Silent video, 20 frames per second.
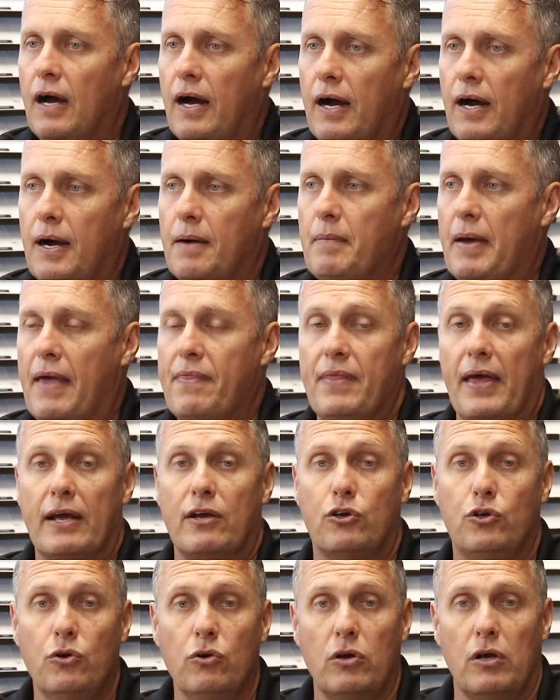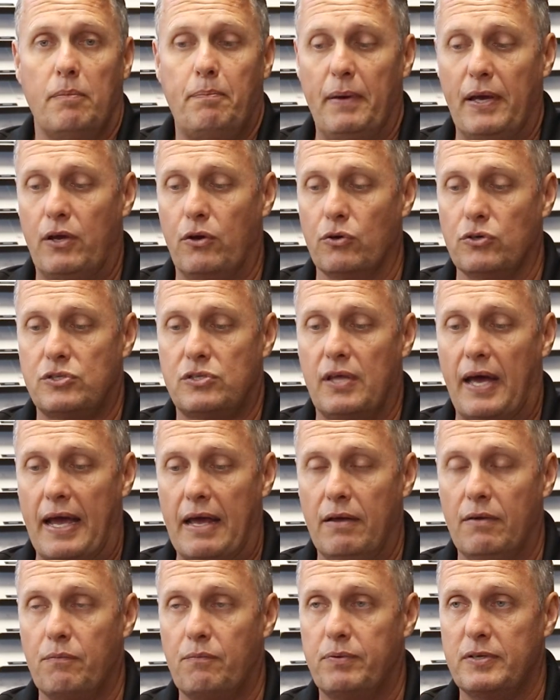um, and they're good because
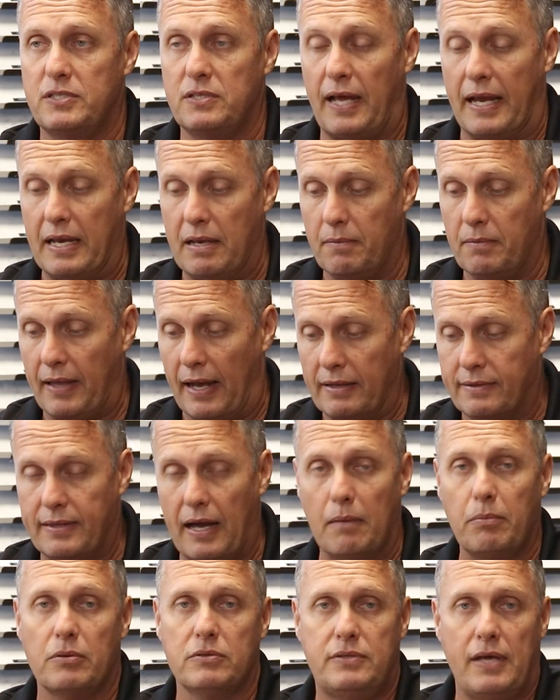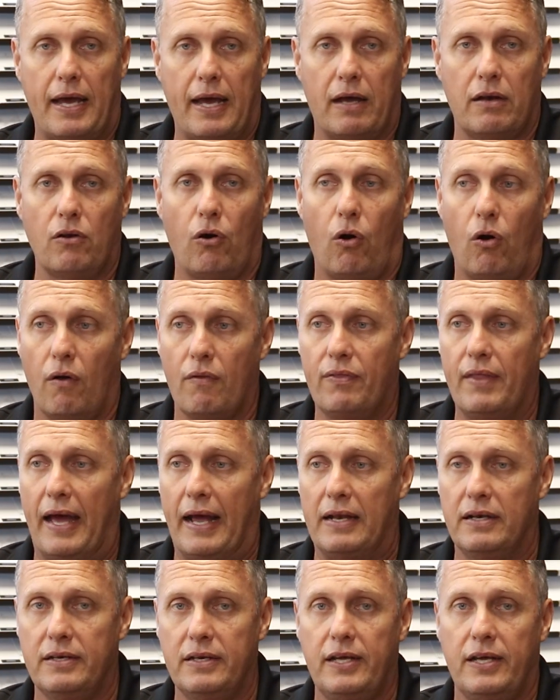they they they double down on
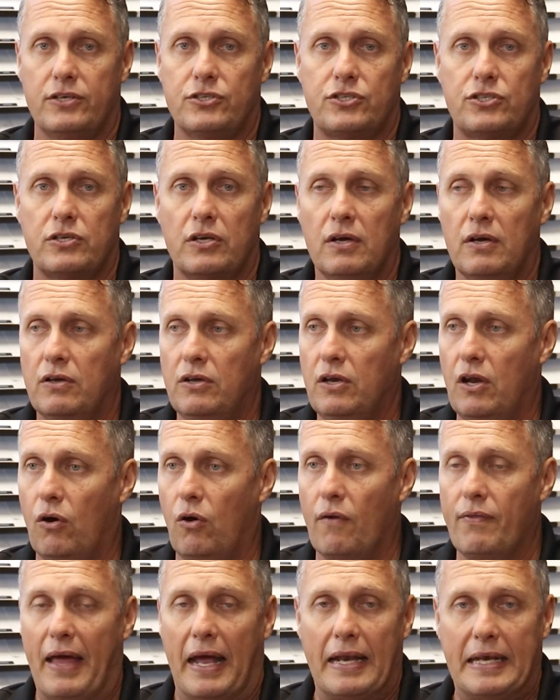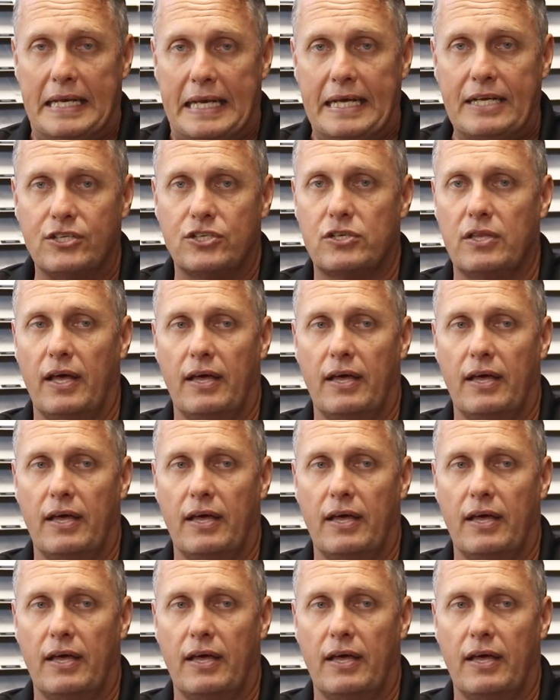that niche, you know, on that niche.